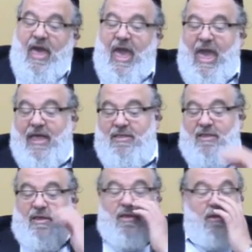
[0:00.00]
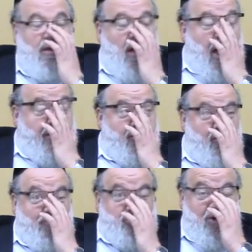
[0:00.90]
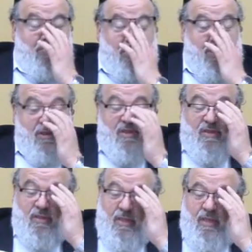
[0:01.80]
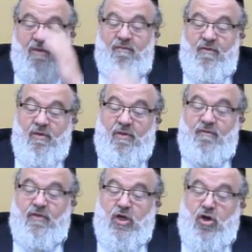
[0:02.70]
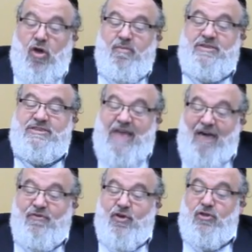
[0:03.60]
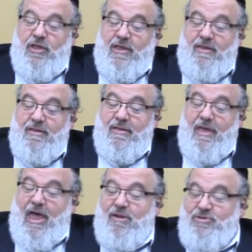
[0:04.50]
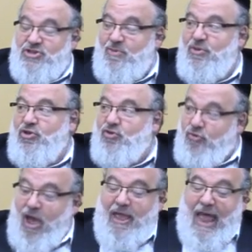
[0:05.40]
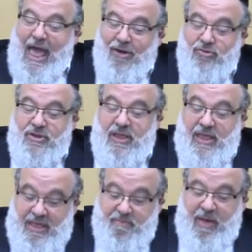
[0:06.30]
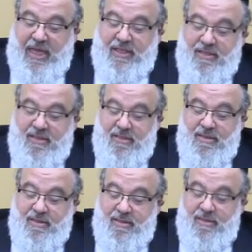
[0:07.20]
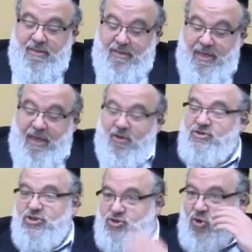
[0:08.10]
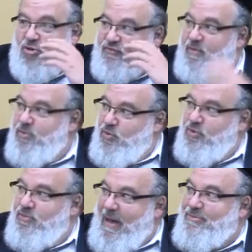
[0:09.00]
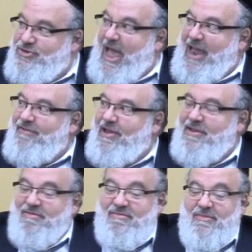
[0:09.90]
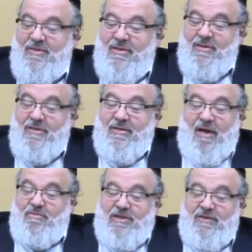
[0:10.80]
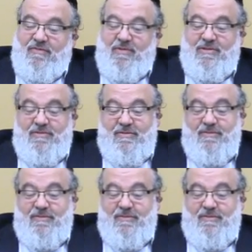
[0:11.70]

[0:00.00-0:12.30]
and onto Reb Shimon. The kamitzavchel, and Reb Shimon cried out in pain. Yeah, because the soul from the womb, mamish aggravated. Unbelievable.